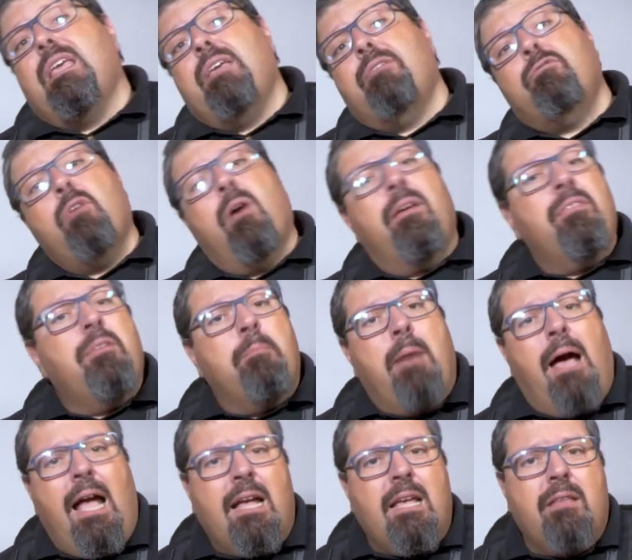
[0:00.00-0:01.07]
If you're in the
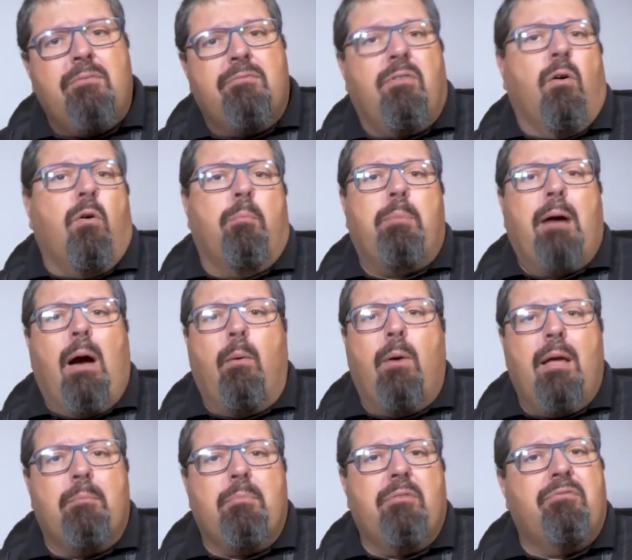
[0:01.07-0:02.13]
market for power
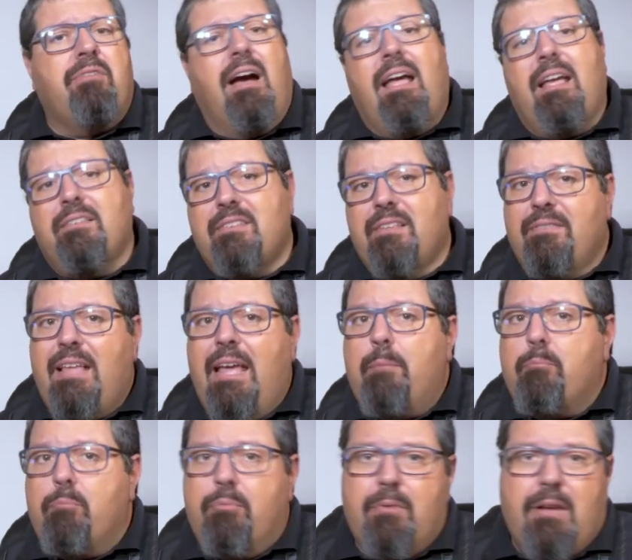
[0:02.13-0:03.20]
amplifiers in
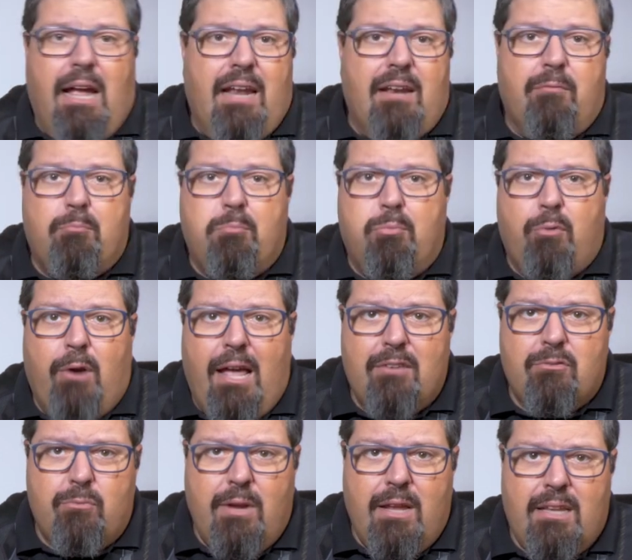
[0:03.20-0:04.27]
that kind of
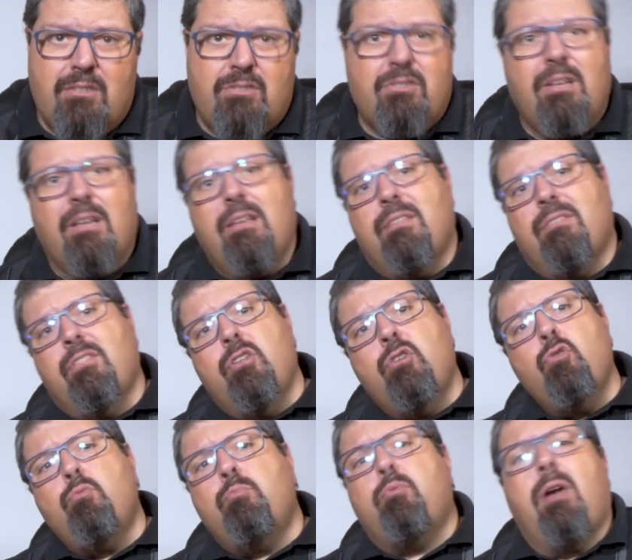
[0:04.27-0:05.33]
price range, the
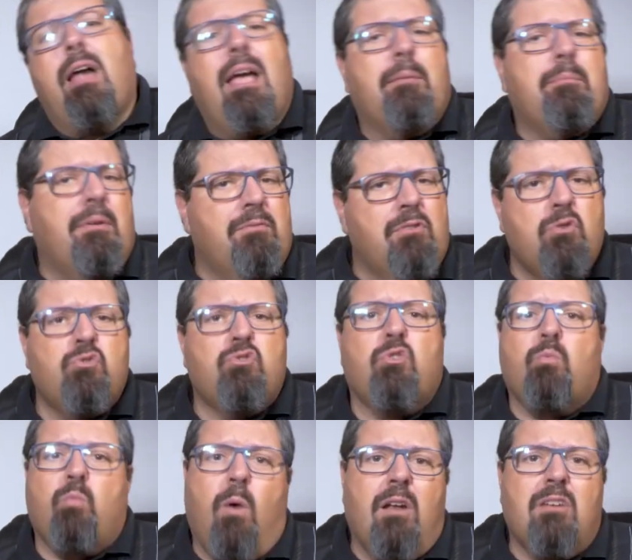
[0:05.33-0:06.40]
Nuprime
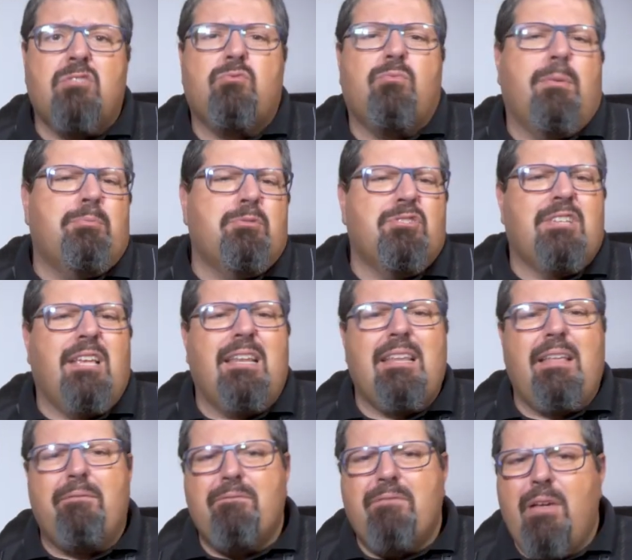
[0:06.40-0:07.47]
Evolution 1s represent
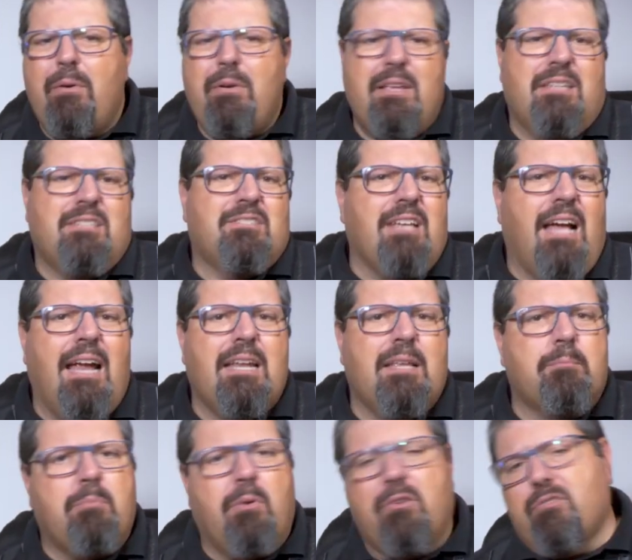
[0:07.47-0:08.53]
a very
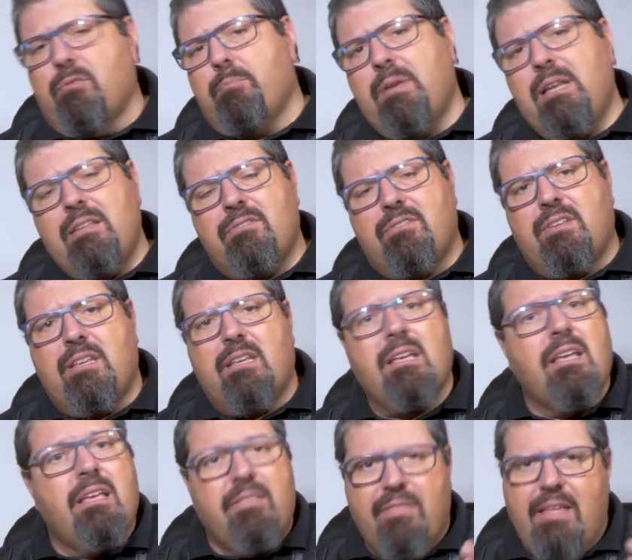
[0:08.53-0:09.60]
exciting possibility
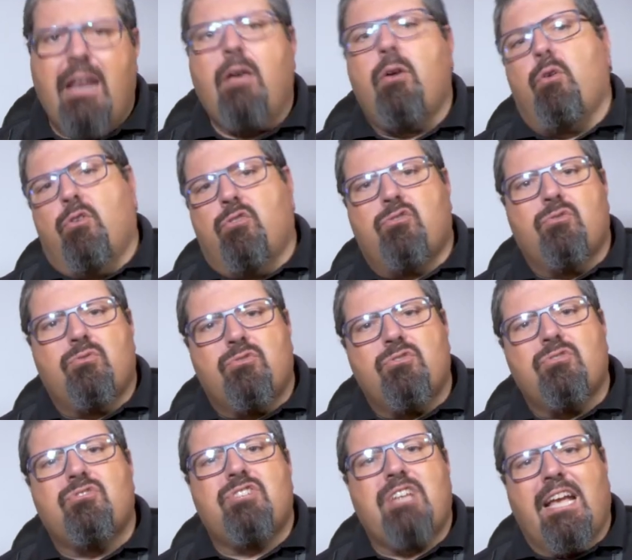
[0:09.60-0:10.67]
that I urge you
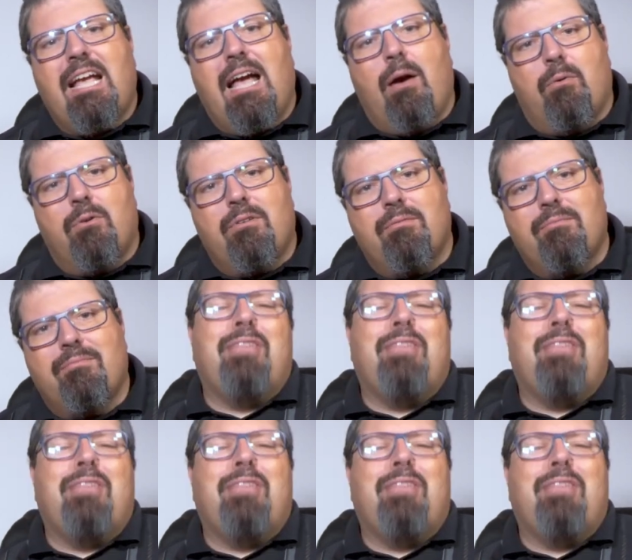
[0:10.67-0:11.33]
to check out.